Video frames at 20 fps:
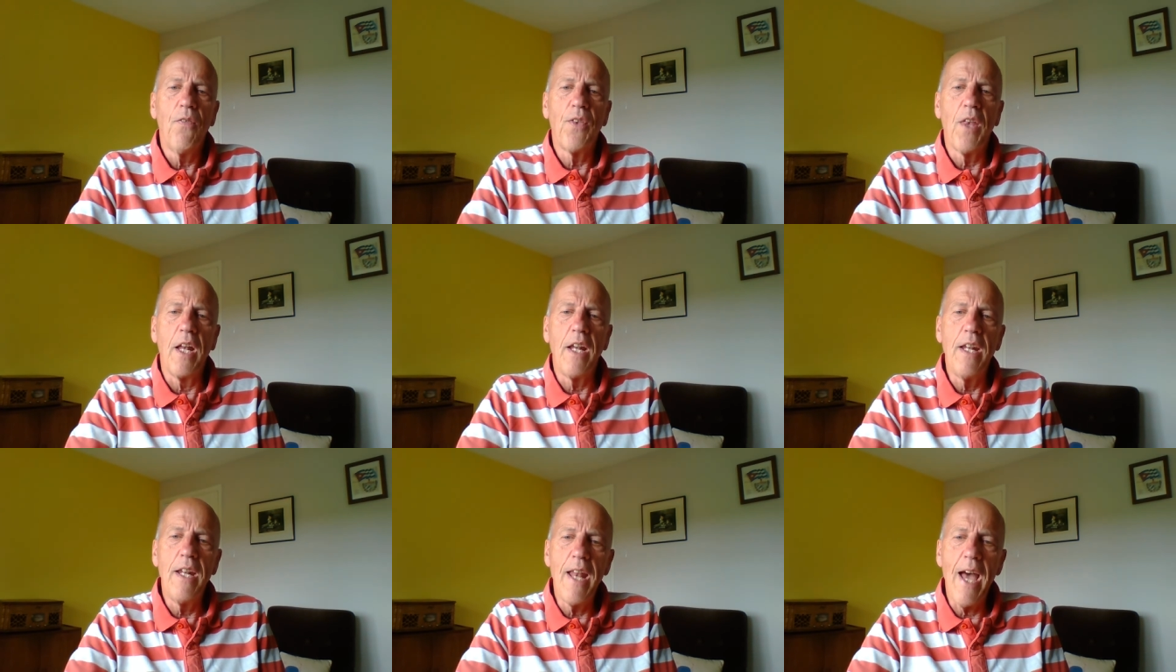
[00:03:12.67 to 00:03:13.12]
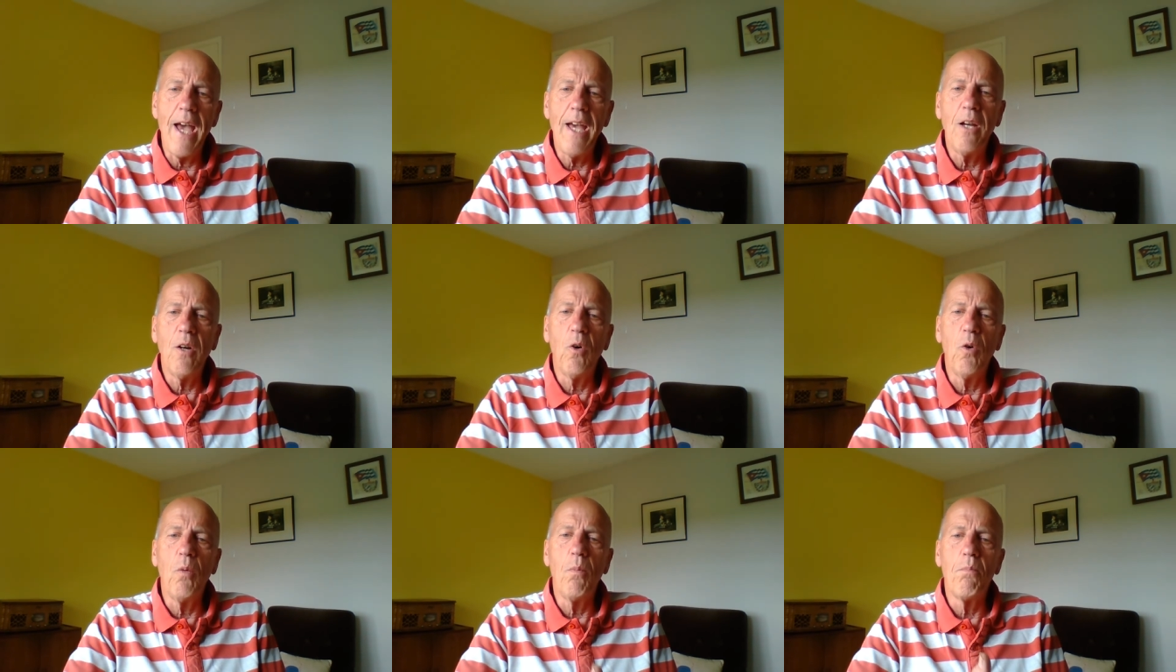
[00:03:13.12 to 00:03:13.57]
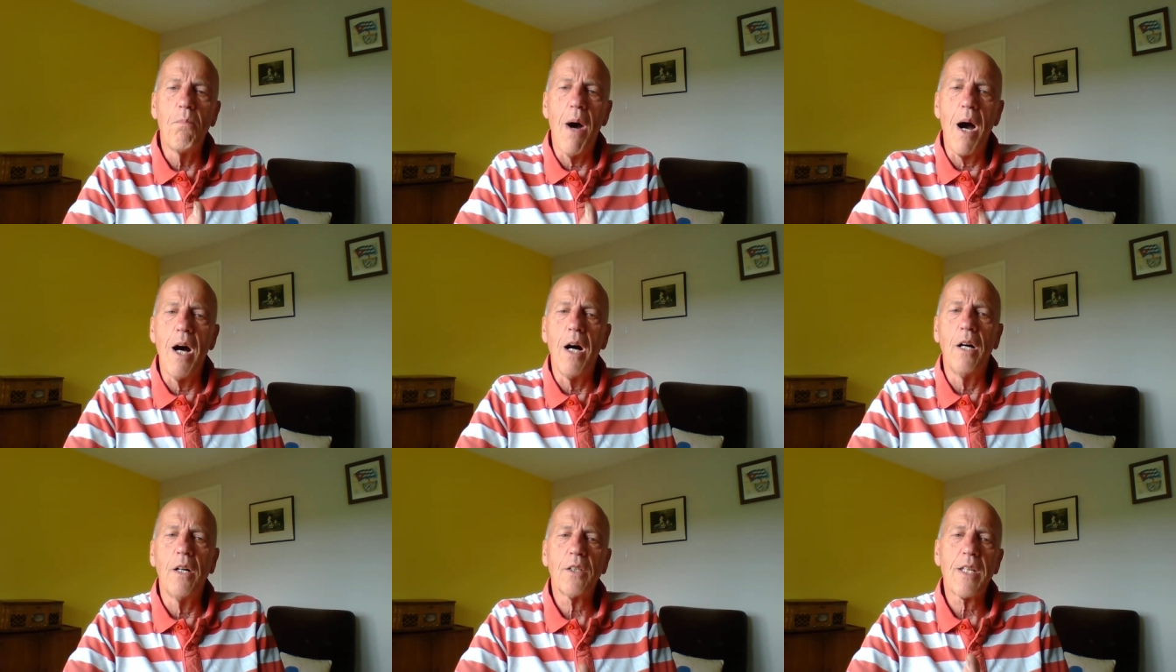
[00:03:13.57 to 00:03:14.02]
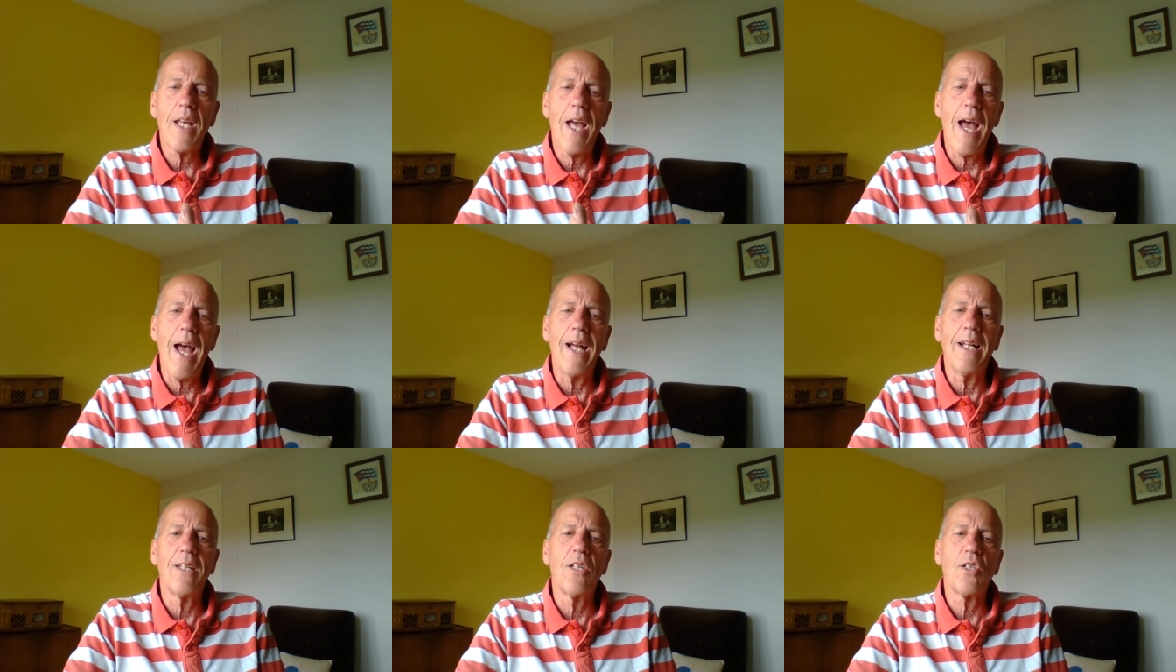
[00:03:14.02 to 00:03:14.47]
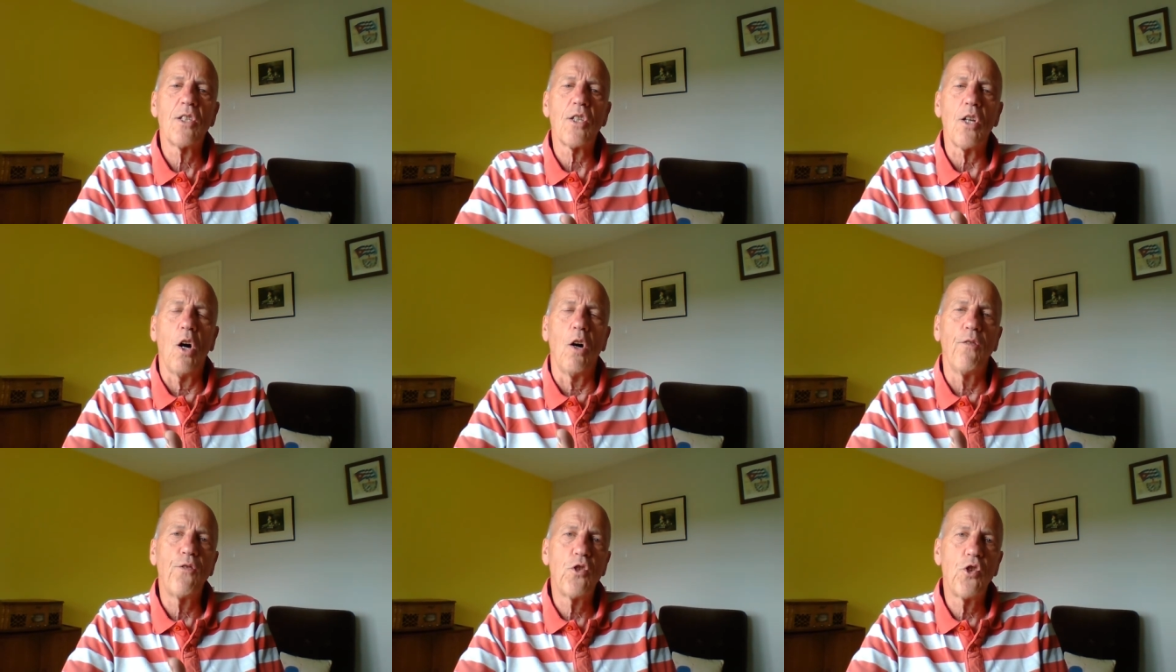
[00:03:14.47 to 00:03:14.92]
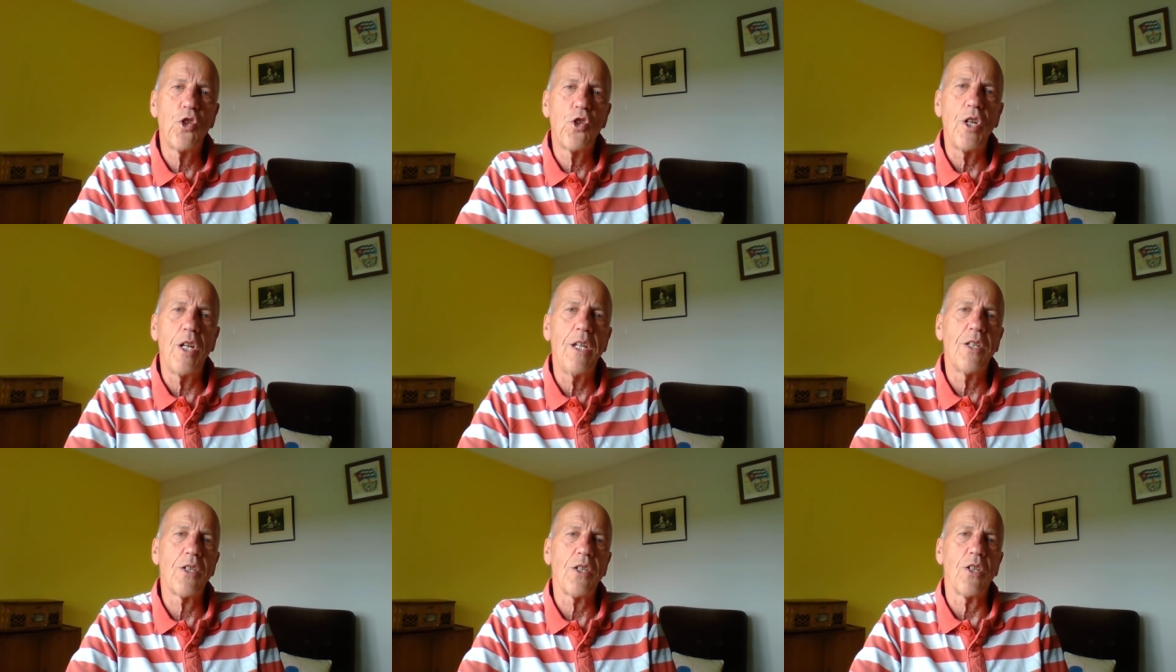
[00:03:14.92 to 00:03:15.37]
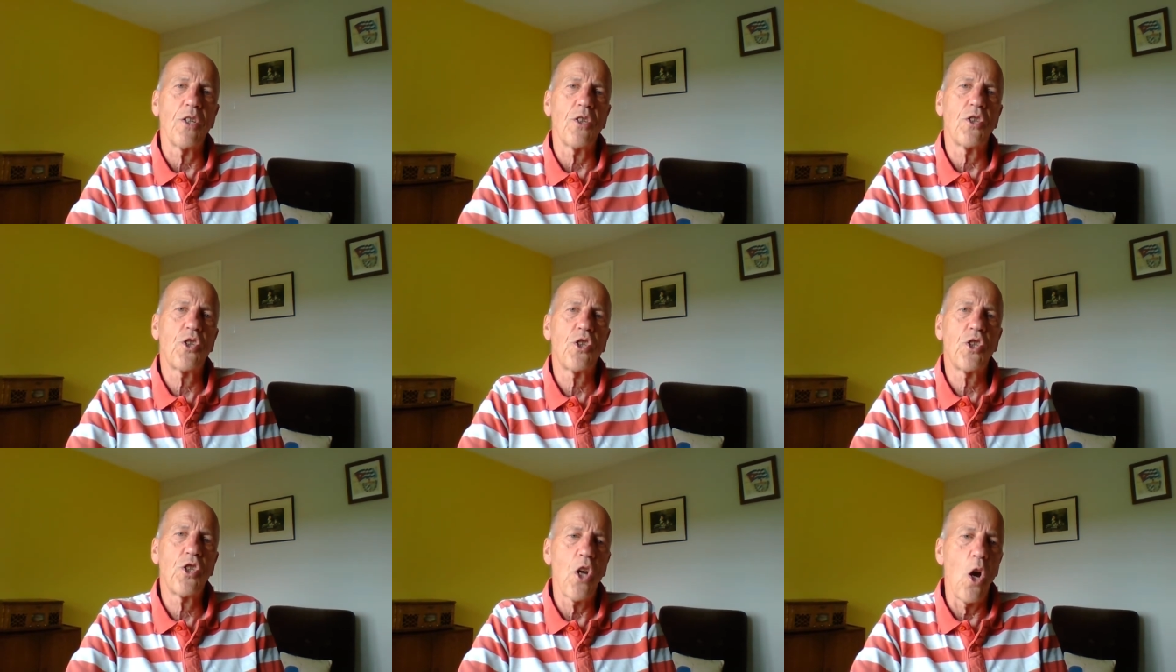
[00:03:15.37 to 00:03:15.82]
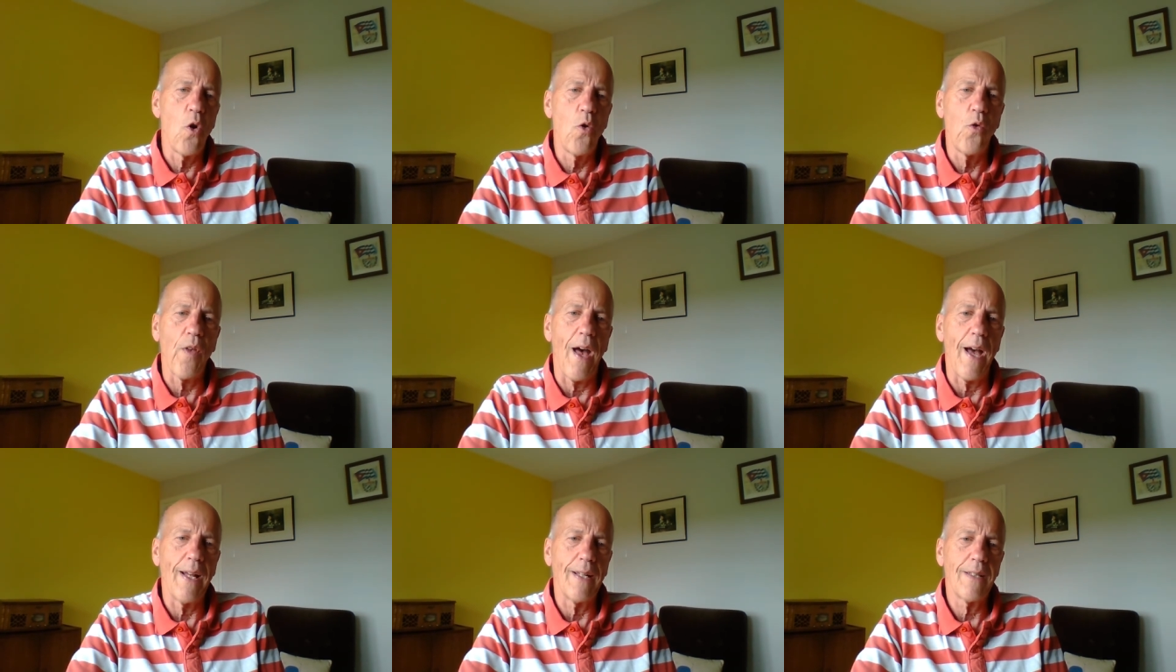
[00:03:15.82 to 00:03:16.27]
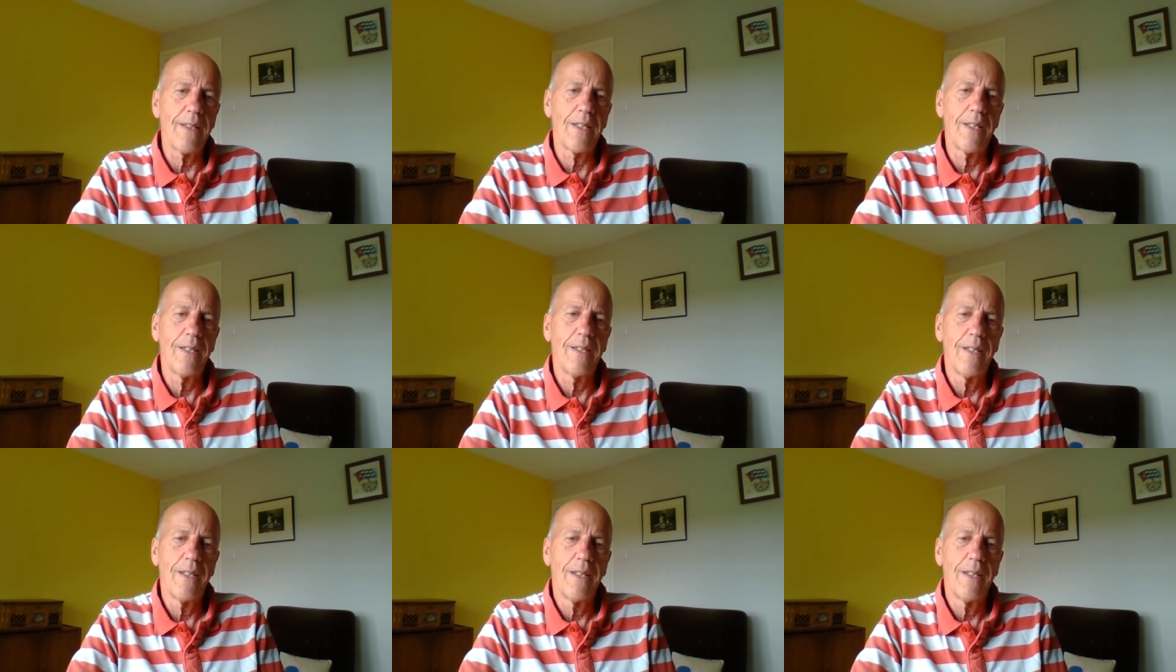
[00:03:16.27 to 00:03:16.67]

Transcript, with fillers: The nail marked hands of Jesus show that.